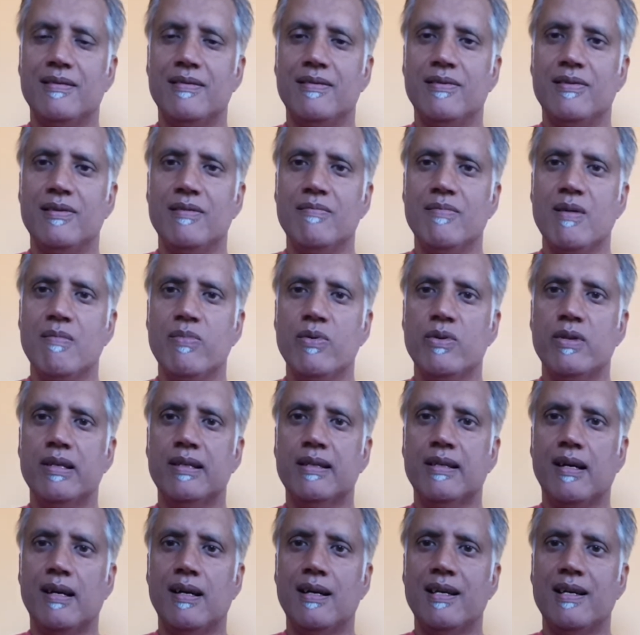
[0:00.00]
Do you remember the
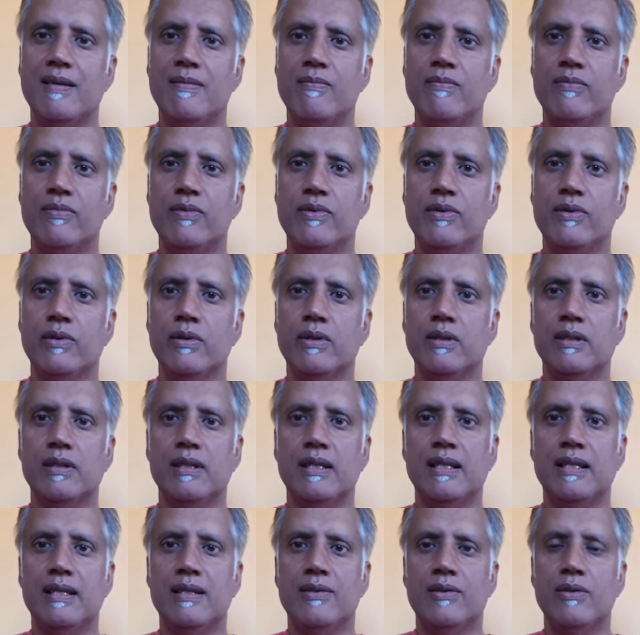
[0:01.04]
time during
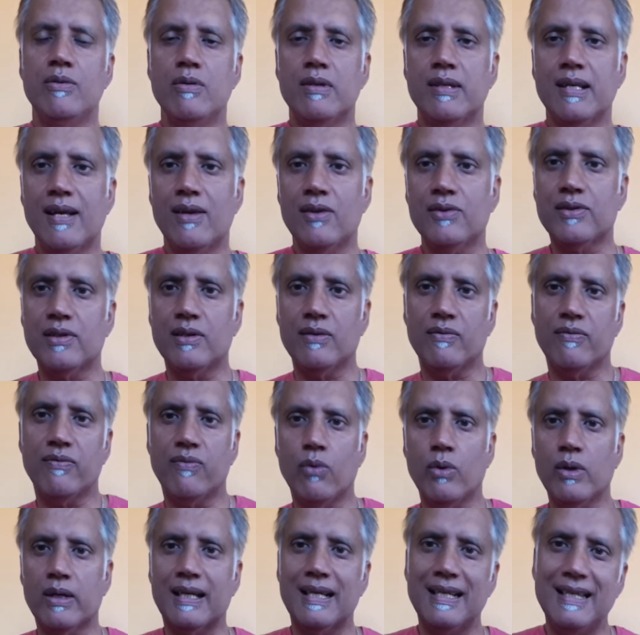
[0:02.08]
the
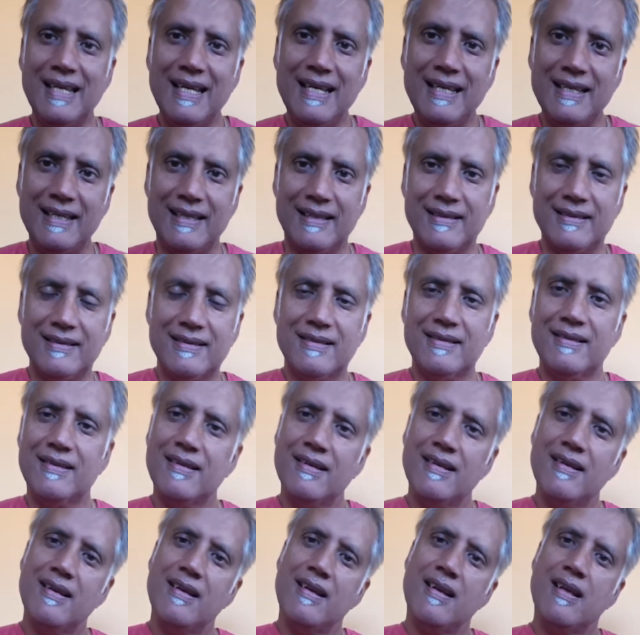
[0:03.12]
2004 Canadians
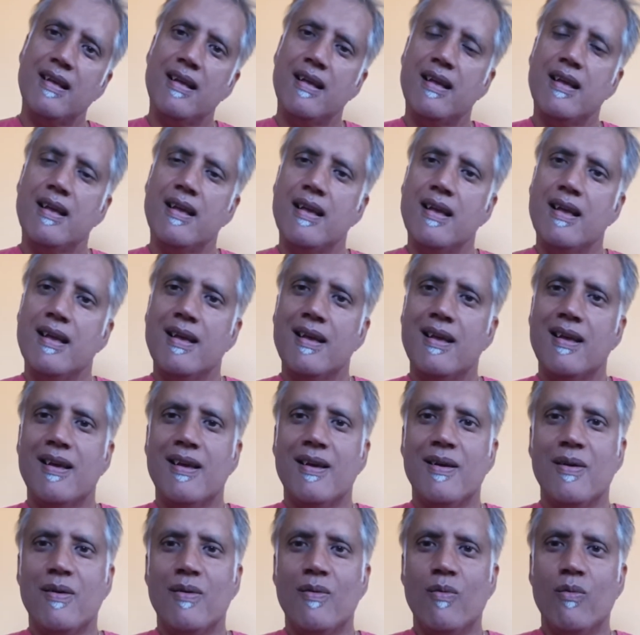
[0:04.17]

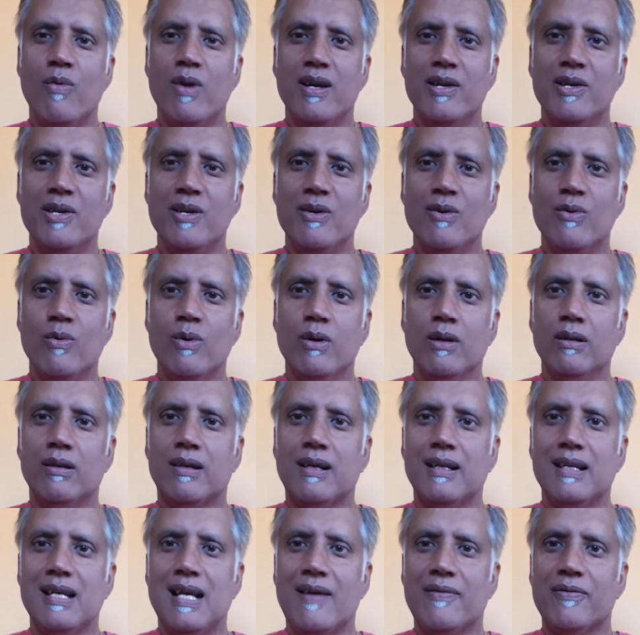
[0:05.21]
when you were
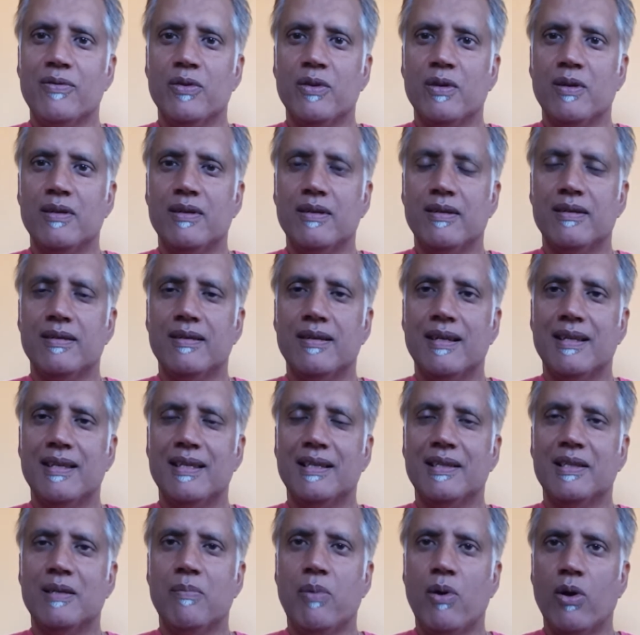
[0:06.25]
looking after I
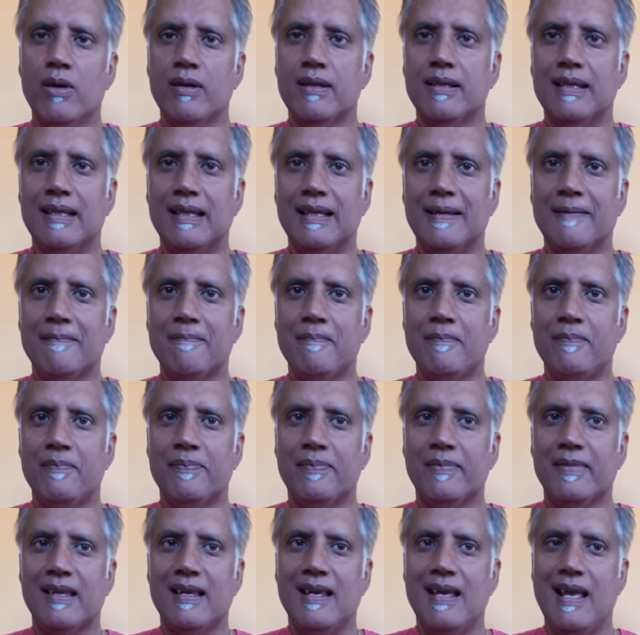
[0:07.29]
think the parking,
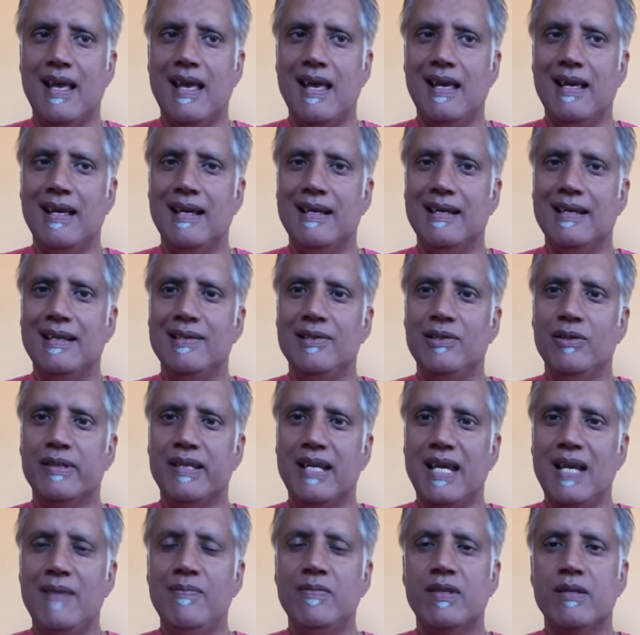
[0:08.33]
and you
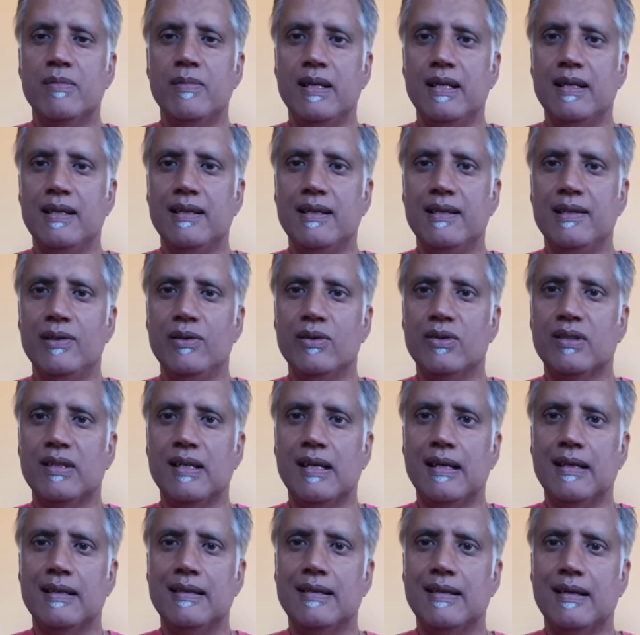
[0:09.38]
came to me and you
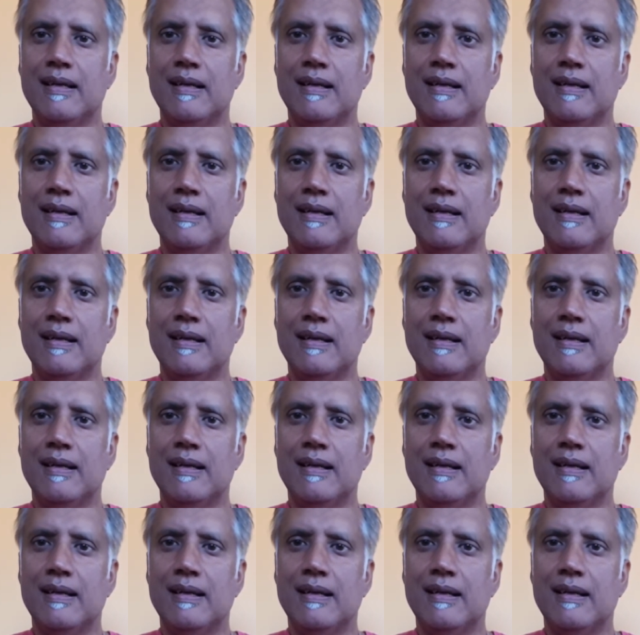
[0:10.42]
said,